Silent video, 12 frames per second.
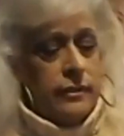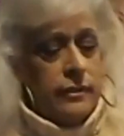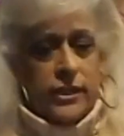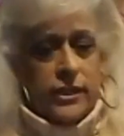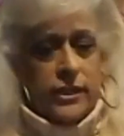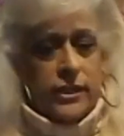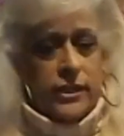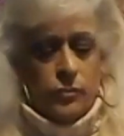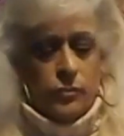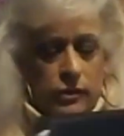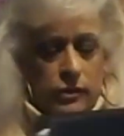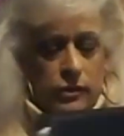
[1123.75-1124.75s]
My
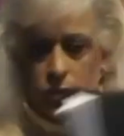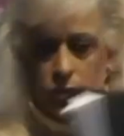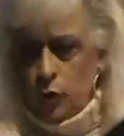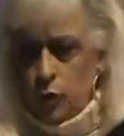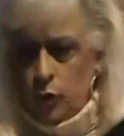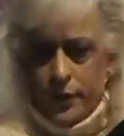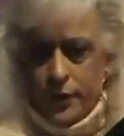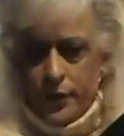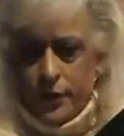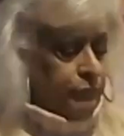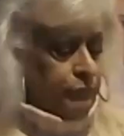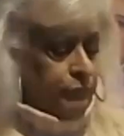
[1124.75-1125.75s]
other my other
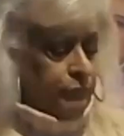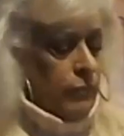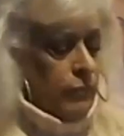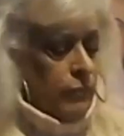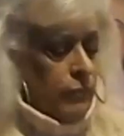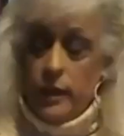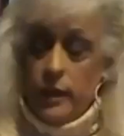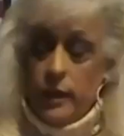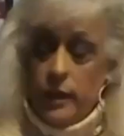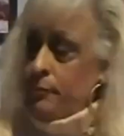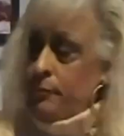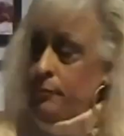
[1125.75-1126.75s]
episodes that I wrote three
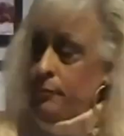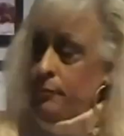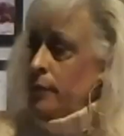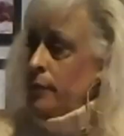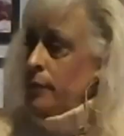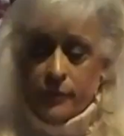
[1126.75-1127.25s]
years worth so